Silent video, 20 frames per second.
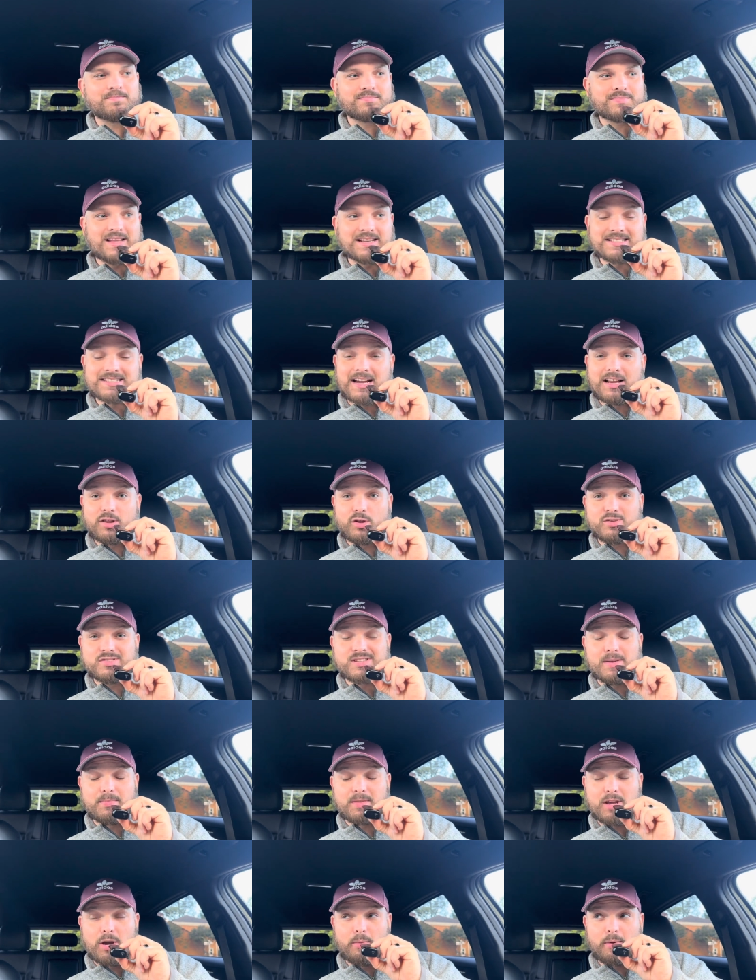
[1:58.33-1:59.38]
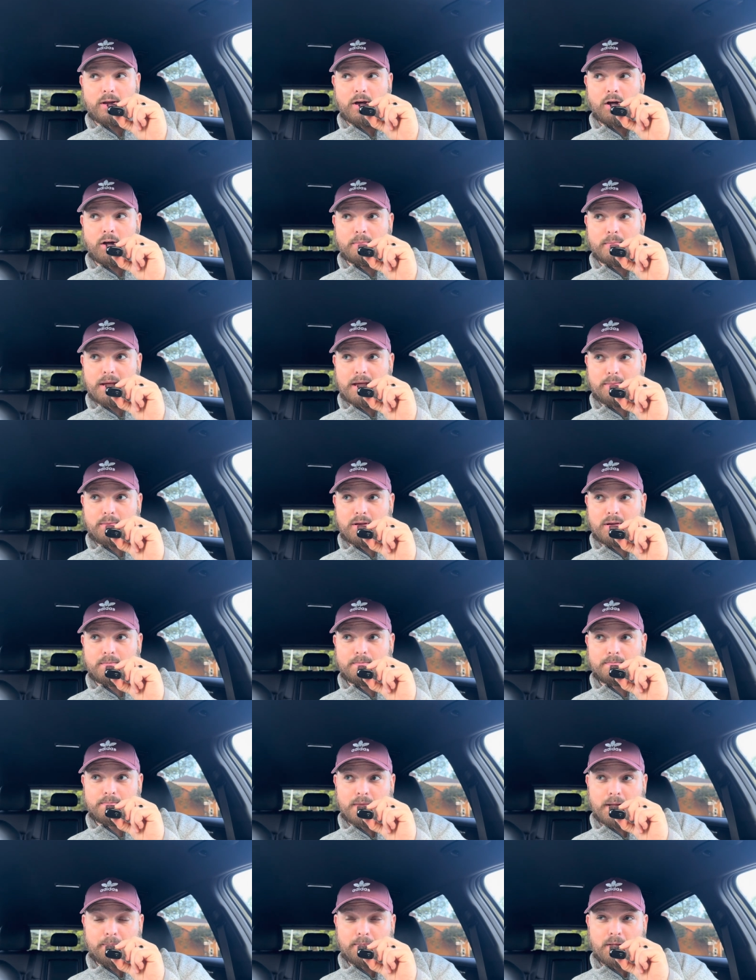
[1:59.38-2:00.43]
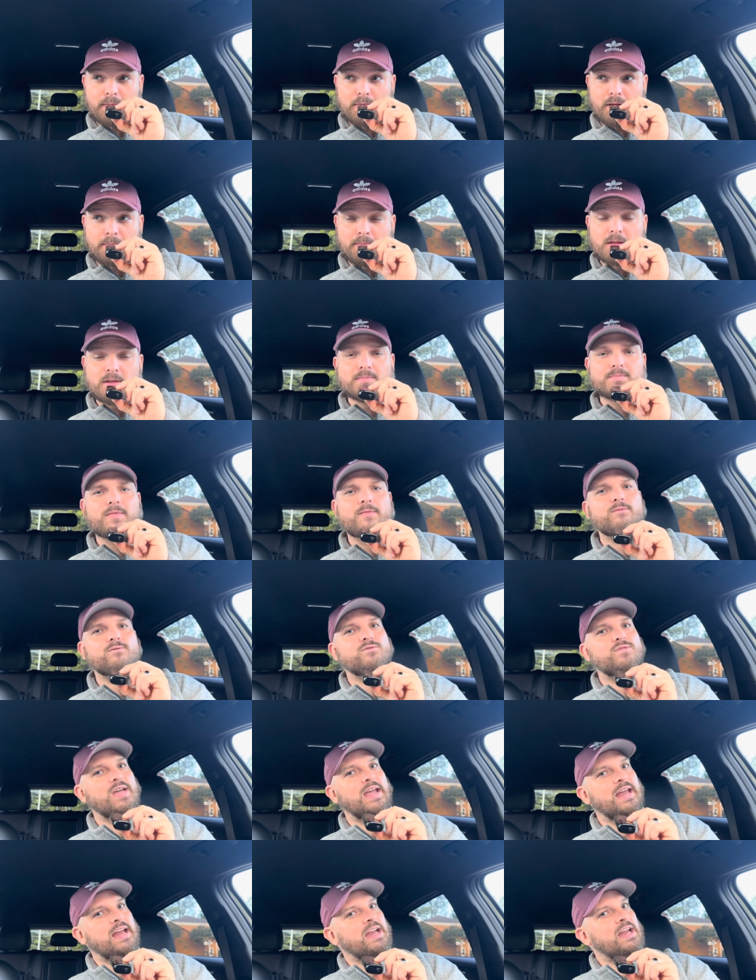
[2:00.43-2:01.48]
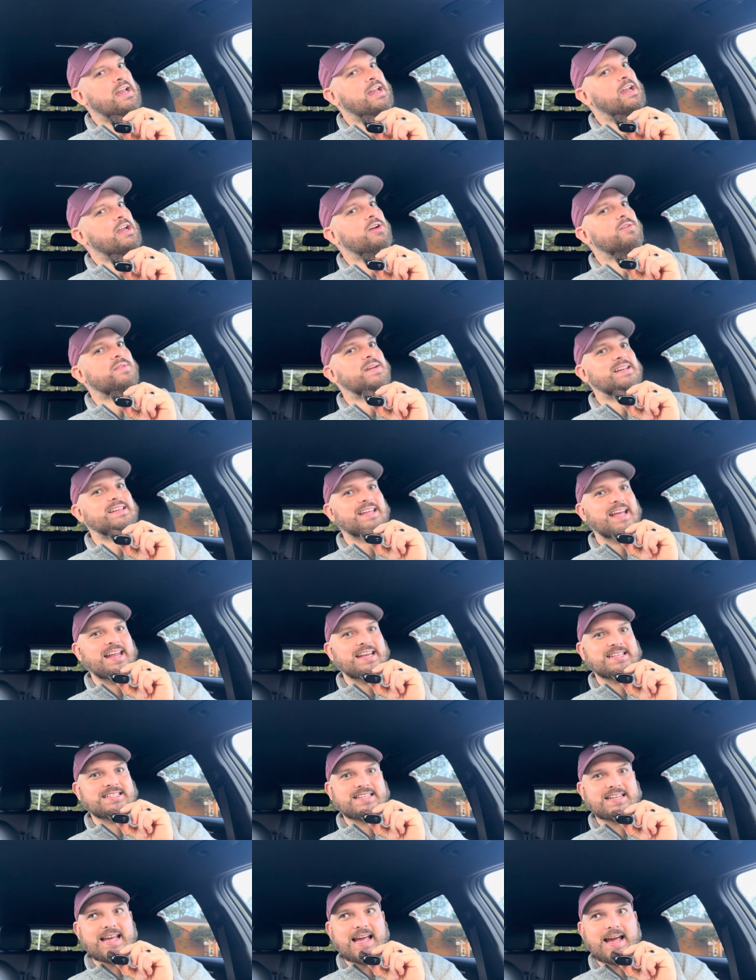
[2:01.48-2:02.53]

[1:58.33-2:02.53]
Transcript: That's got a little something going on, baby. Very tasty